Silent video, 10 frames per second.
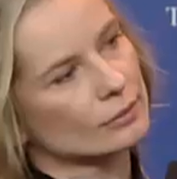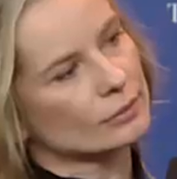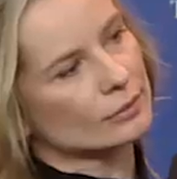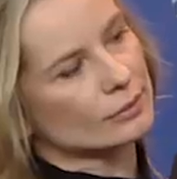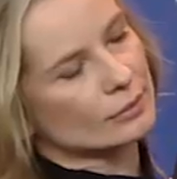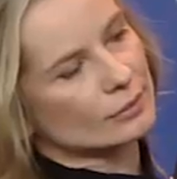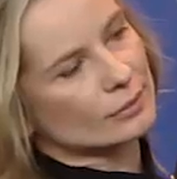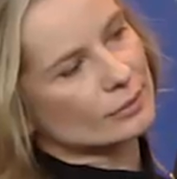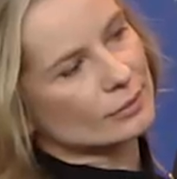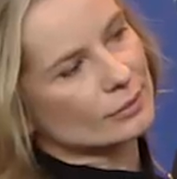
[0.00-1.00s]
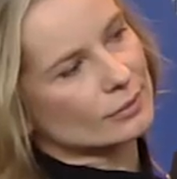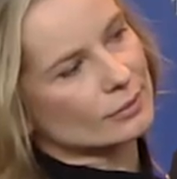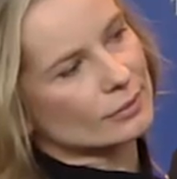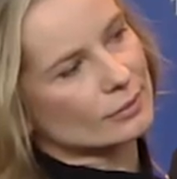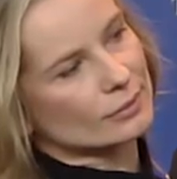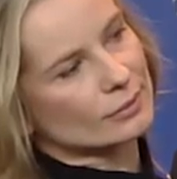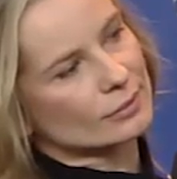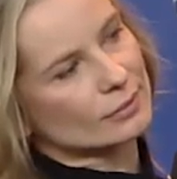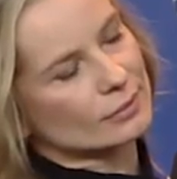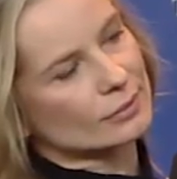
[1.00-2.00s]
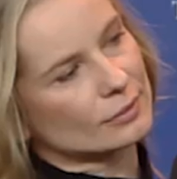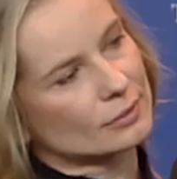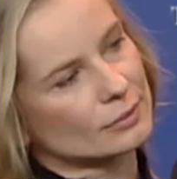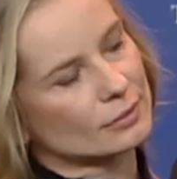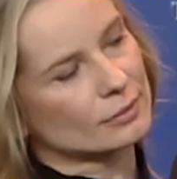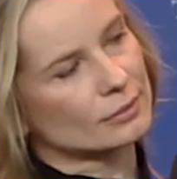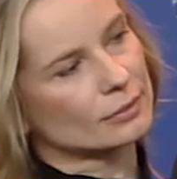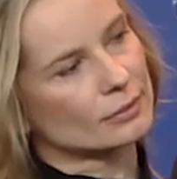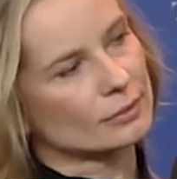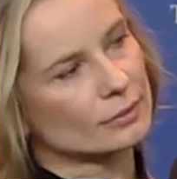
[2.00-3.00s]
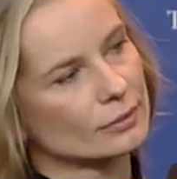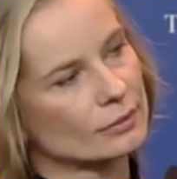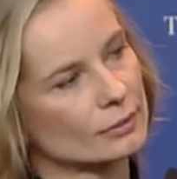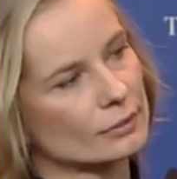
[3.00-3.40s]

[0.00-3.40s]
[no speech]